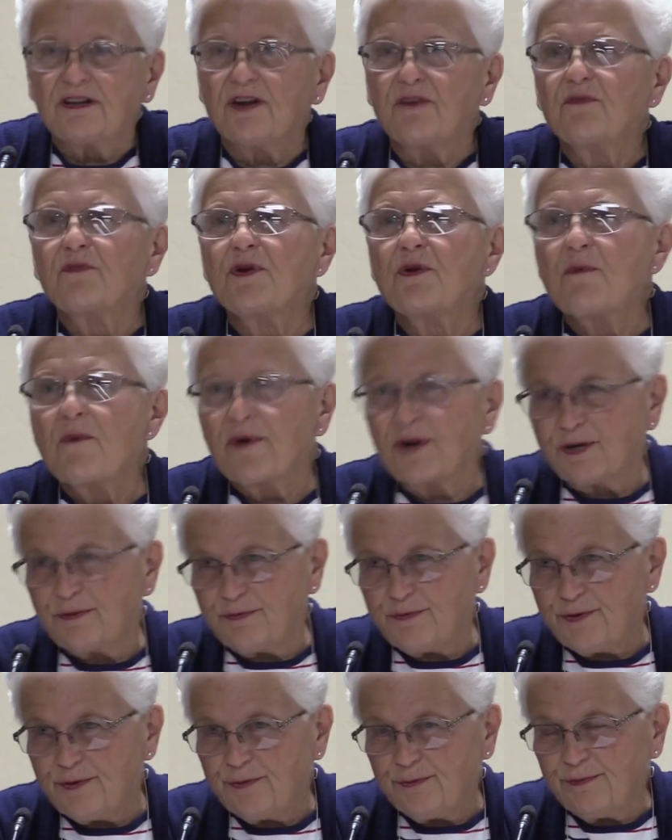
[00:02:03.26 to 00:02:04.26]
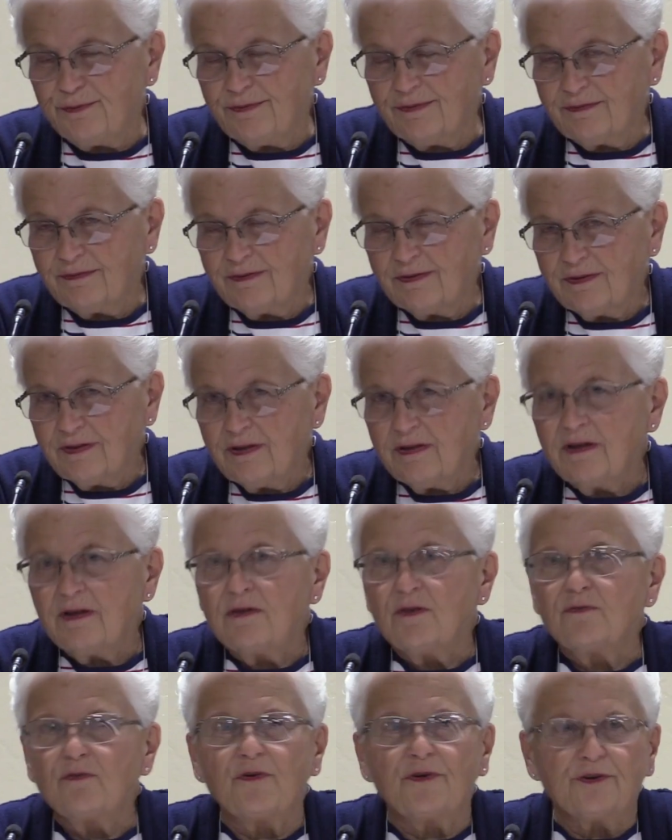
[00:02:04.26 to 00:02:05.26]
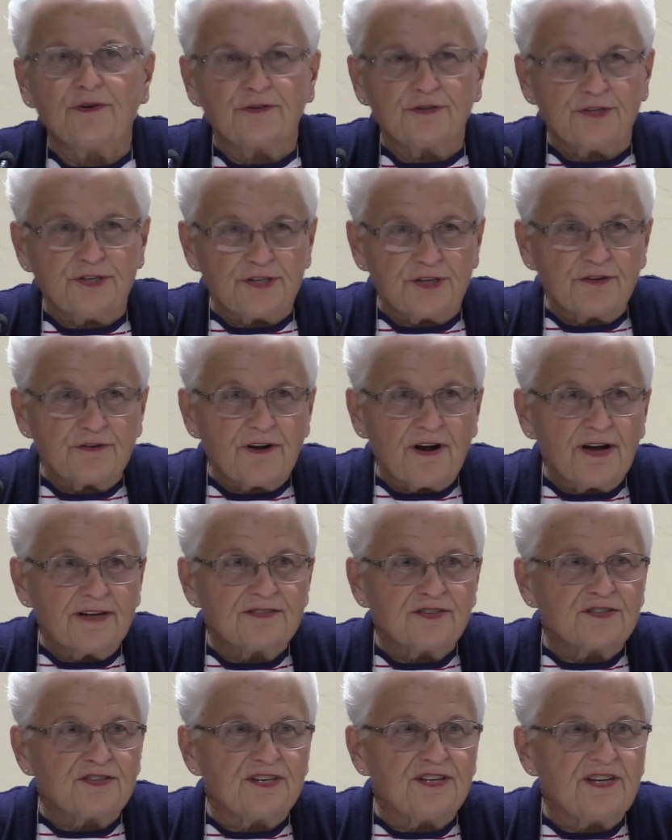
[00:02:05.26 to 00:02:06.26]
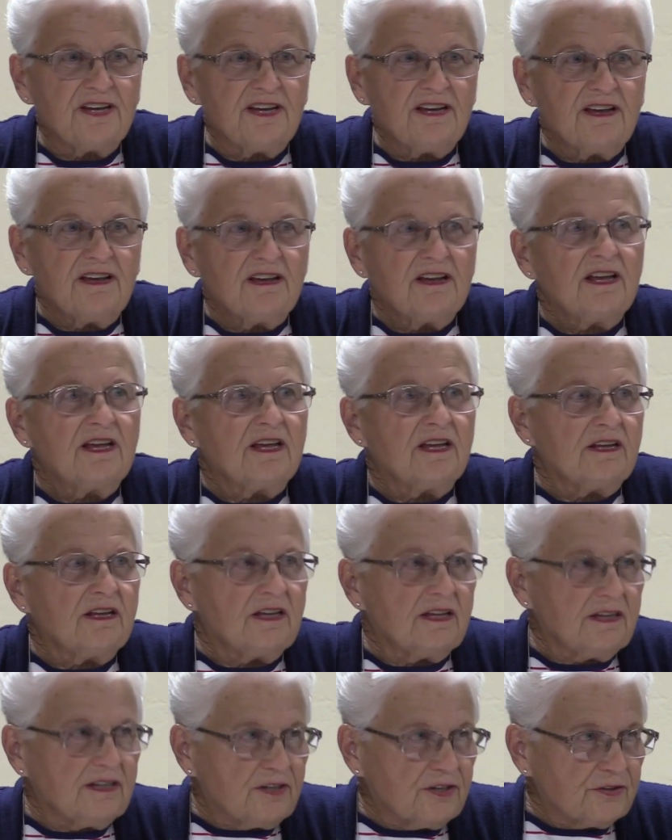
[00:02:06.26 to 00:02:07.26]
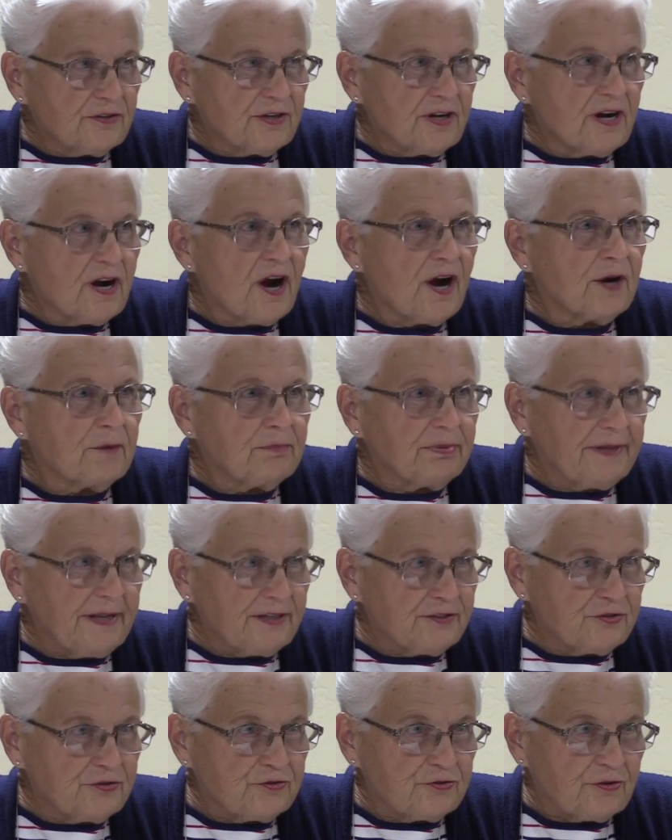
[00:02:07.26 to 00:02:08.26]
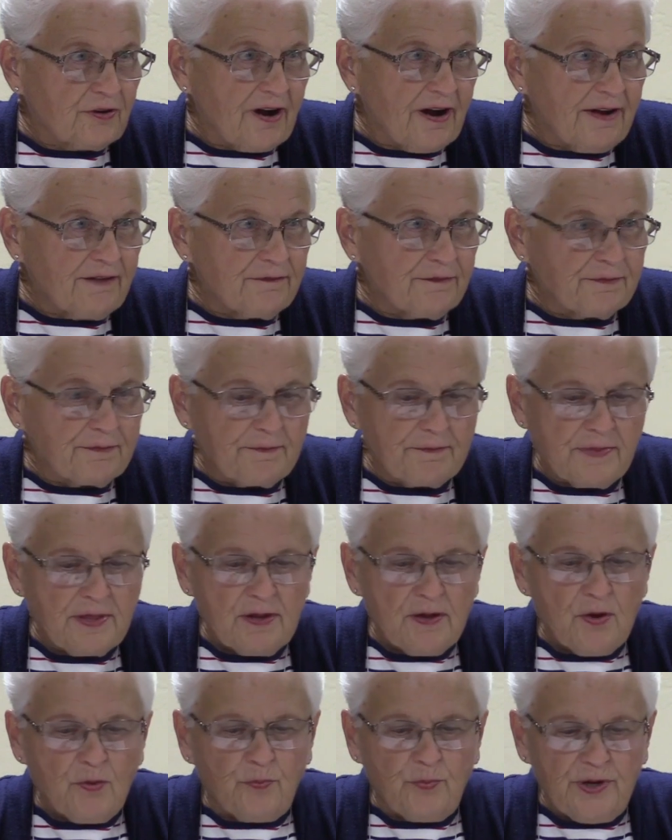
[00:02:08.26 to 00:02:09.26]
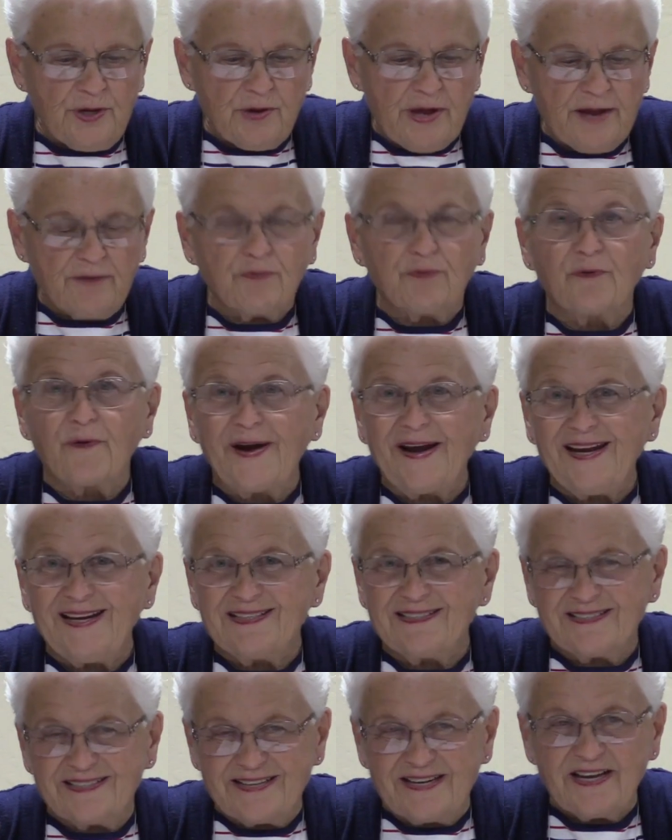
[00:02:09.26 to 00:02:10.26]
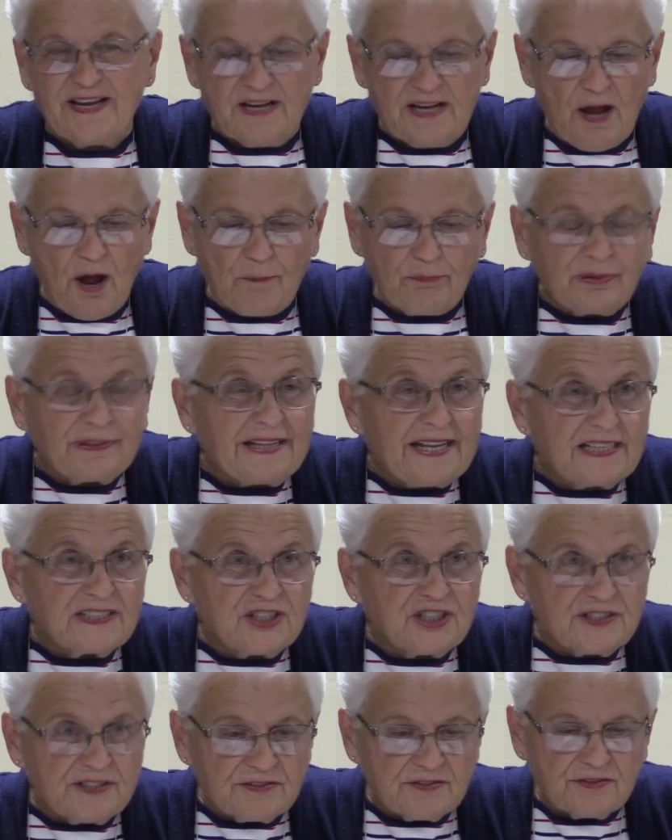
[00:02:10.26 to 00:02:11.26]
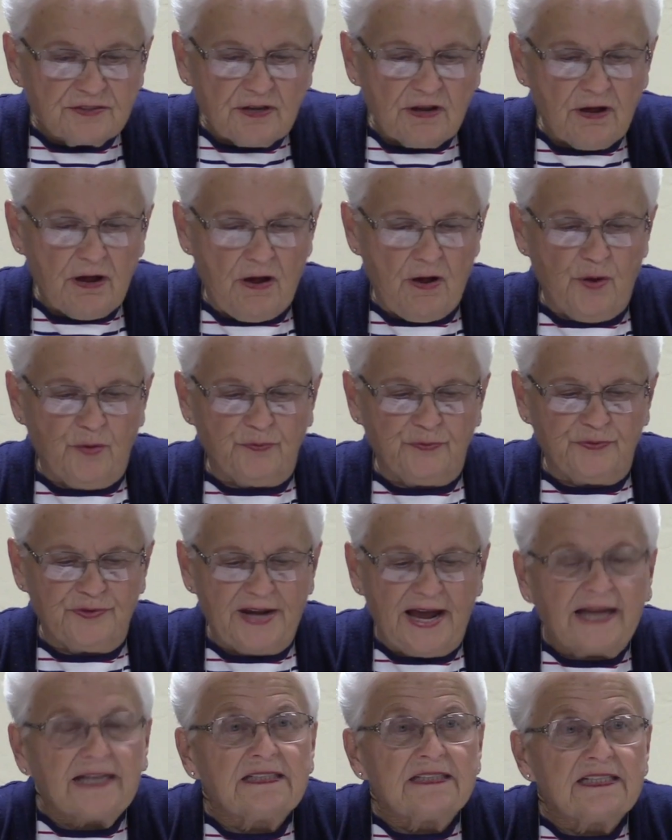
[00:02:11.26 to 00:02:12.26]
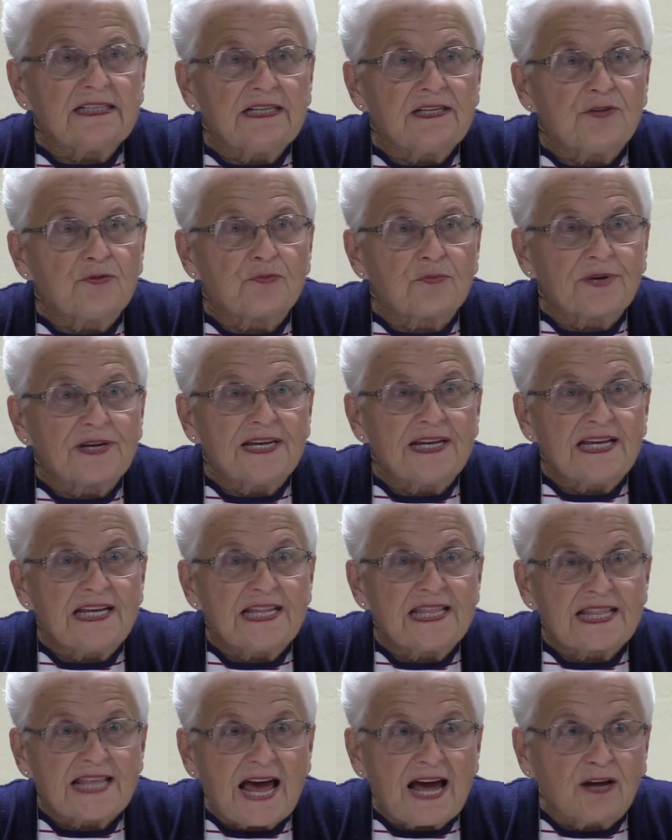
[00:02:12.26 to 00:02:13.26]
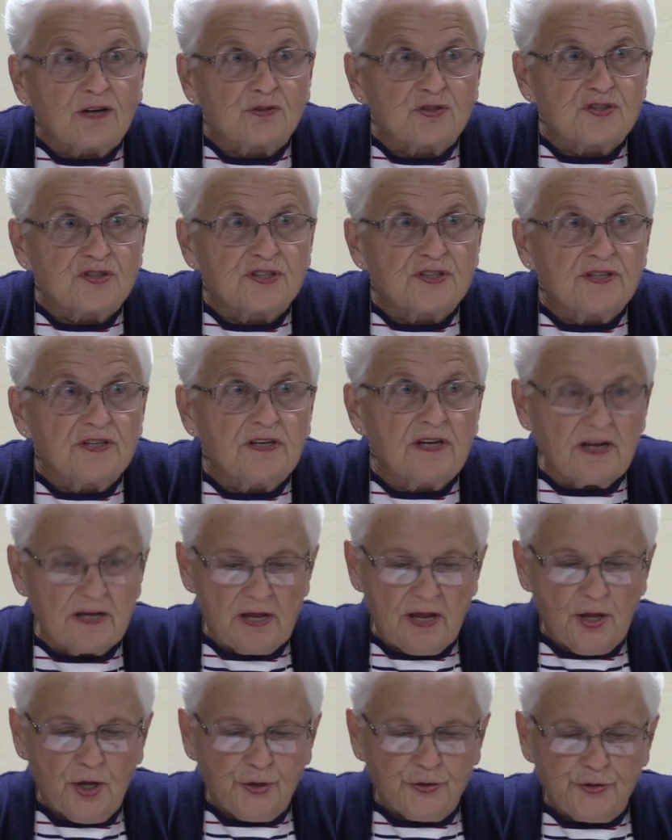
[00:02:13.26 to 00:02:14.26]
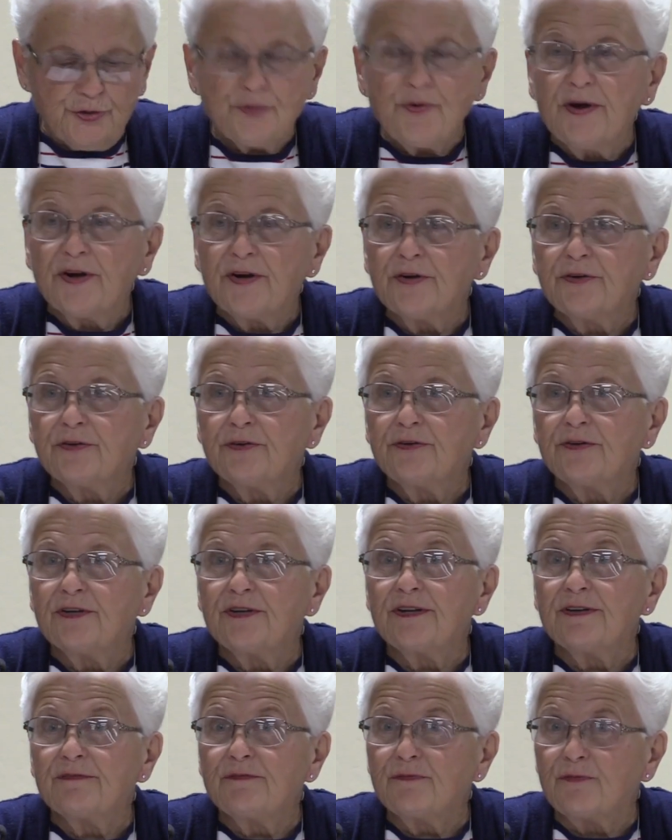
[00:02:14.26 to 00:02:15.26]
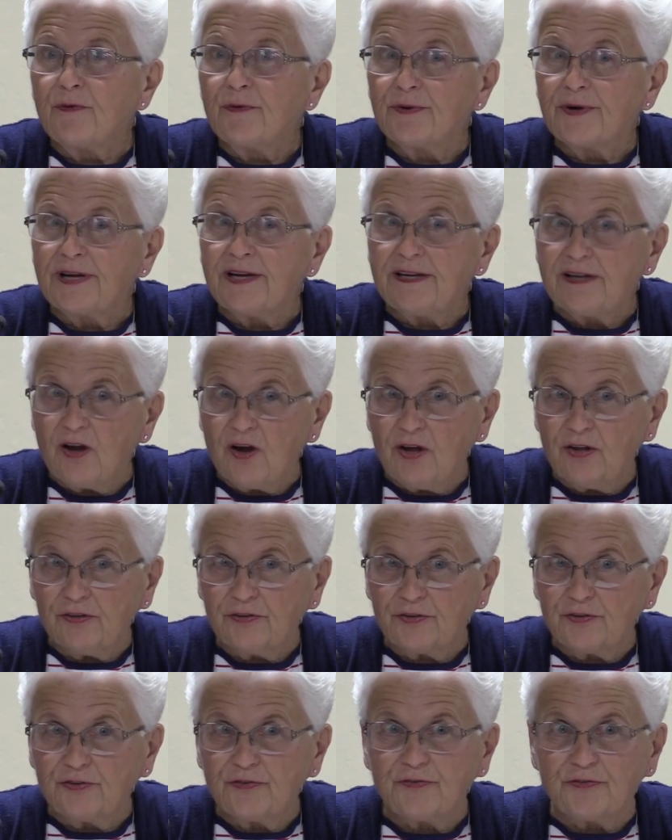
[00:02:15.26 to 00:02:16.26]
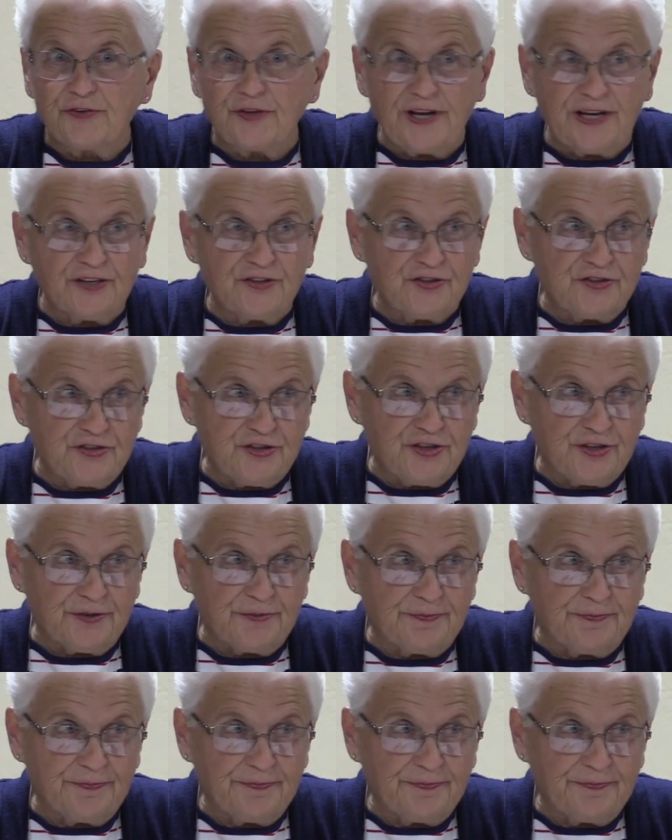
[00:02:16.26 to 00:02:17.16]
every one of you for your generosity during our pledge drive. We have raised pledges of $93,240 for next year.